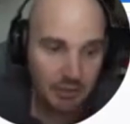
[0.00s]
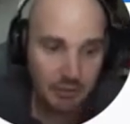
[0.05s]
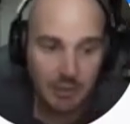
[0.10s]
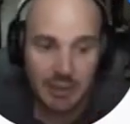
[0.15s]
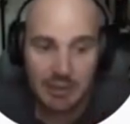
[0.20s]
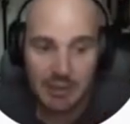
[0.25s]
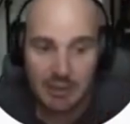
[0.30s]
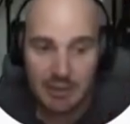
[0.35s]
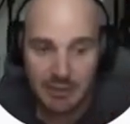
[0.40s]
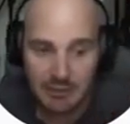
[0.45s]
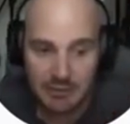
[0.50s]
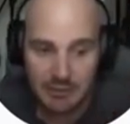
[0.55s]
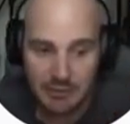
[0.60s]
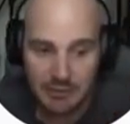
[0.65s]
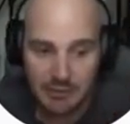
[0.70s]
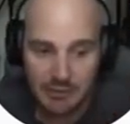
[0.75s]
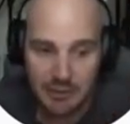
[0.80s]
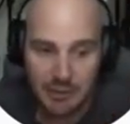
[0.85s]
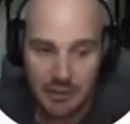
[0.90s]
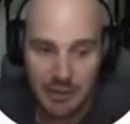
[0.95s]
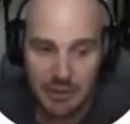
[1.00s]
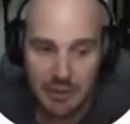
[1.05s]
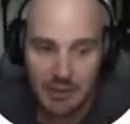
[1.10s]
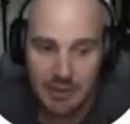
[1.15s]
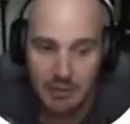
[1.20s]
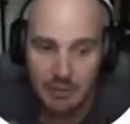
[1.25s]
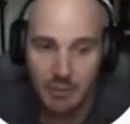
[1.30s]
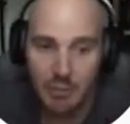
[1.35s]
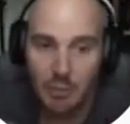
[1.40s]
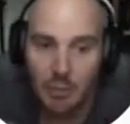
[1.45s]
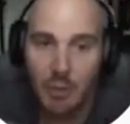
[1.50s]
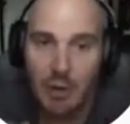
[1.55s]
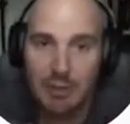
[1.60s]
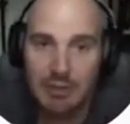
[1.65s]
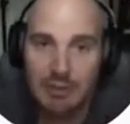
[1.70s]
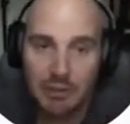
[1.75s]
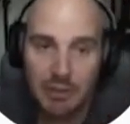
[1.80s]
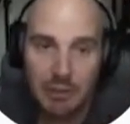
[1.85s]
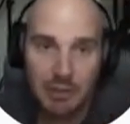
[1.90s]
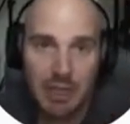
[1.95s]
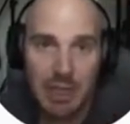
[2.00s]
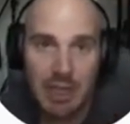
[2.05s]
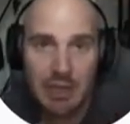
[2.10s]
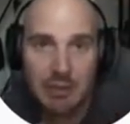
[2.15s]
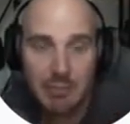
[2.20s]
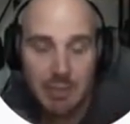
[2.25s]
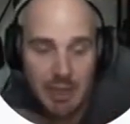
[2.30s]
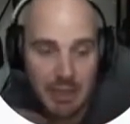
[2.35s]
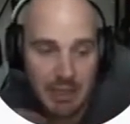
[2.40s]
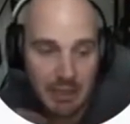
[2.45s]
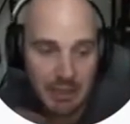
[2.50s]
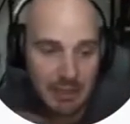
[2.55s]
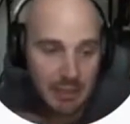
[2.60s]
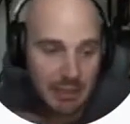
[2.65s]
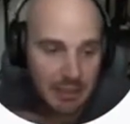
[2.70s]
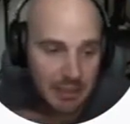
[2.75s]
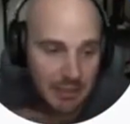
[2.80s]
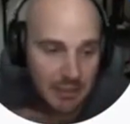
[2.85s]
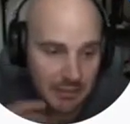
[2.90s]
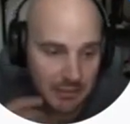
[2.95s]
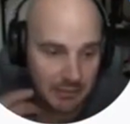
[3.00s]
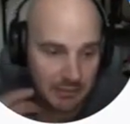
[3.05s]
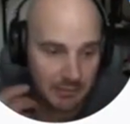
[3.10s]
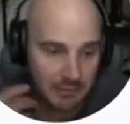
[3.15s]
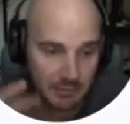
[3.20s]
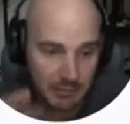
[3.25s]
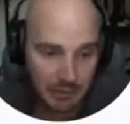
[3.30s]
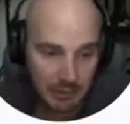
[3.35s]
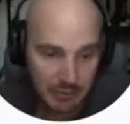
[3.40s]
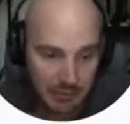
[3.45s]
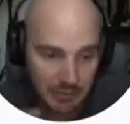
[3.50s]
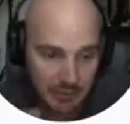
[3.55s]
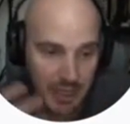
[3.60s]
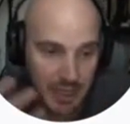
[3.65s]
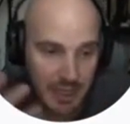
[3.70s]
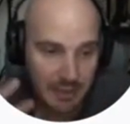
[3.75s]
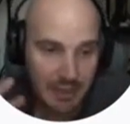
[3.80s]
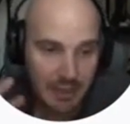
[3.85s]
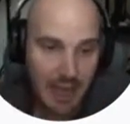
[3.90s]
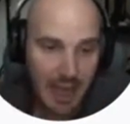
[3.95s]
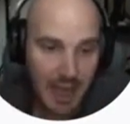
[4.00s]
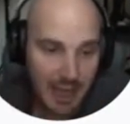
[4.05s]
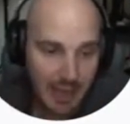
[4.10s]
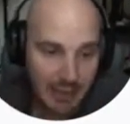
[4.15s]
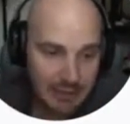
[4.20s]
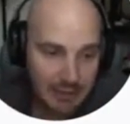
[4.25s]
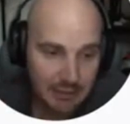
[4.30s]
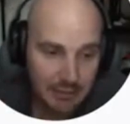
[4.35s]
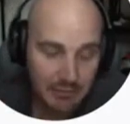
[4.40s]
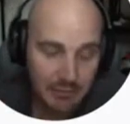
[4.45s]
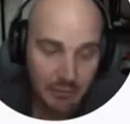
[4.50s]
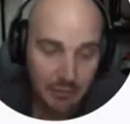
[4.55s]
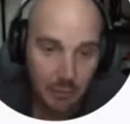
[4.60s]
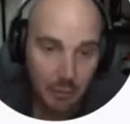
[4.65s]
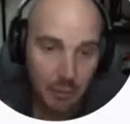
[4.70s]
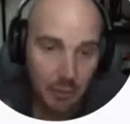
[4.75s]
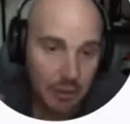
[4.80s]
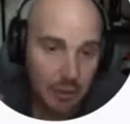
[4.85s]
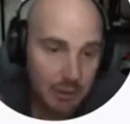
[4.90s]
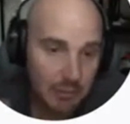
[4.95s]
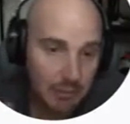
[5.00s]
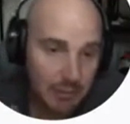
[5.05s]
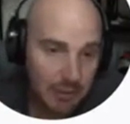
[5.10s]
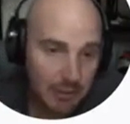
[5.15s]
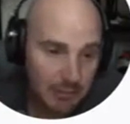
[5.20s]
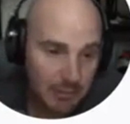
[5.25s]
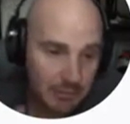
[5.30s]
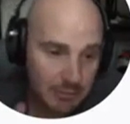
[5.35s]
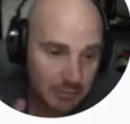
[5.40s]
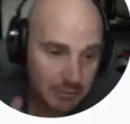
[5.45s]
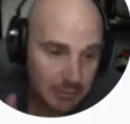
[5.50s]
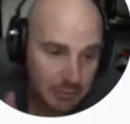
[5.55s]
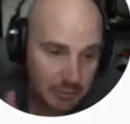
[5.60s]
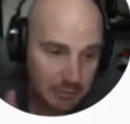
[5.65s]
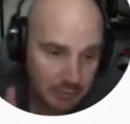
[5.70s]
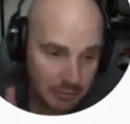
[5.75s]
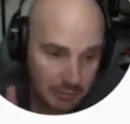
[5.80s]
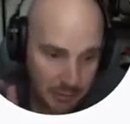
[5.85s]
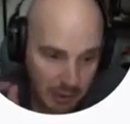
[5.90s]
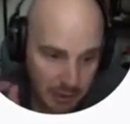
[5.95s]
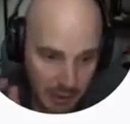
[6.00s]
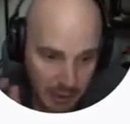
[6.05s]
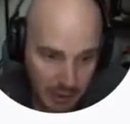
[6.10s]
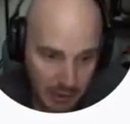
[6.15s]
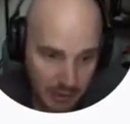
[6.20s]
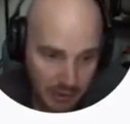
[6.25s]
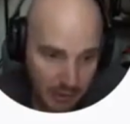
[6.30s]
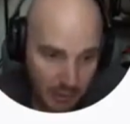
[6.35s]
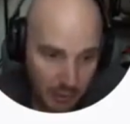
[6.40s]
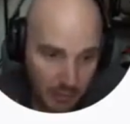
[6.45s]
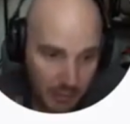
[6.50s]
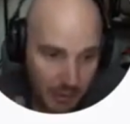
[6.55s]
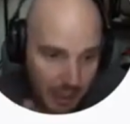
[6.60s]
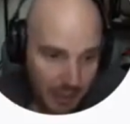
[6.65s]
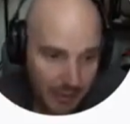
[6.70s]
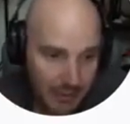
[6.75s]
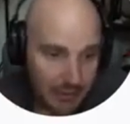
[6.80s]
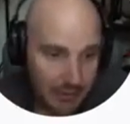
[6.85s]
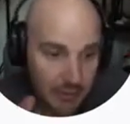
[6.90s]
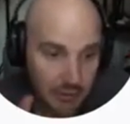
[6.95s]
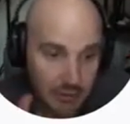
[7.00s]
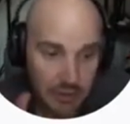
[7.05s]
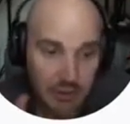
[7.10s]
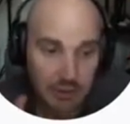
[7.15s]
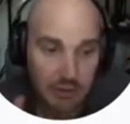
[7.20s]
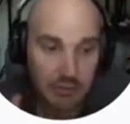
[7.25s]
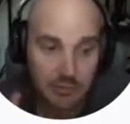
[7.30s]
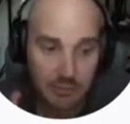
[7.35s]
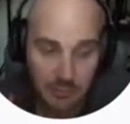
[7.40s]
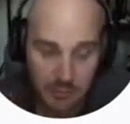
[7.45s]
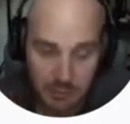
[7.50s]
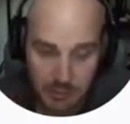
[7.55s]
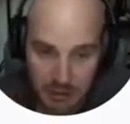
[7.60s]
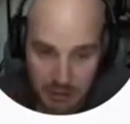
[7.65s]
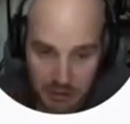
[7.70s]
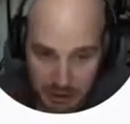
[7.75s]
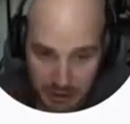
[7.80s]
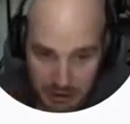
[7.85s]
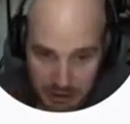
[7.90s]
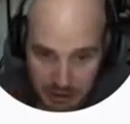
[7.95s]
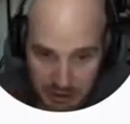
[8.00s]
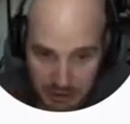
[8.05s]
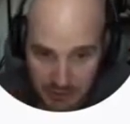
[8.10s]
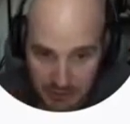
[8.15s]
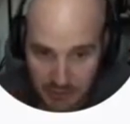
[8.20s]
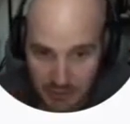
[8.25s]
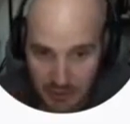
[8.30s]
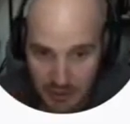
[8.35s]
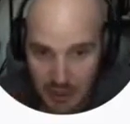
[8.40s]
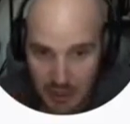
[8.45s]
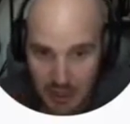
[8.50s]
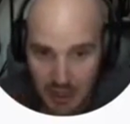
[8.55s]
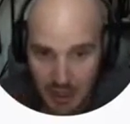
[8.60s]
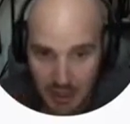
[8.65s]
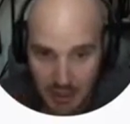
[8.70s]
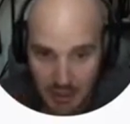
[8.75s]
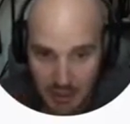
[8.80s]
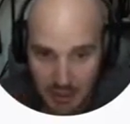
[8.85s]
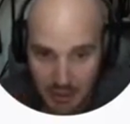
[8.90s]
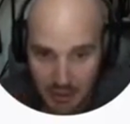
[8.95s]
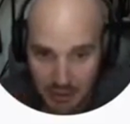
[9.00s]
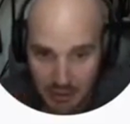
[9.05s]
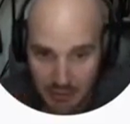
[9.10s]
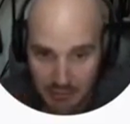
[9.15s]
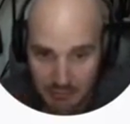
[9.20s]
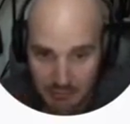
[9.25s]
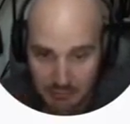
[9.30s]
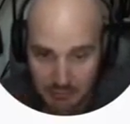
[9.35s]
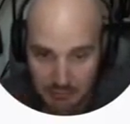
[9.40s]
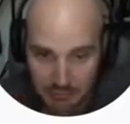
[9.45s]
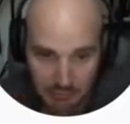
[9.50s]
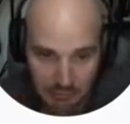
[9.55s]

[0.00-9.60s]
doing this, once our campaign is built and active, we're going to be able to go back and look at those projections. At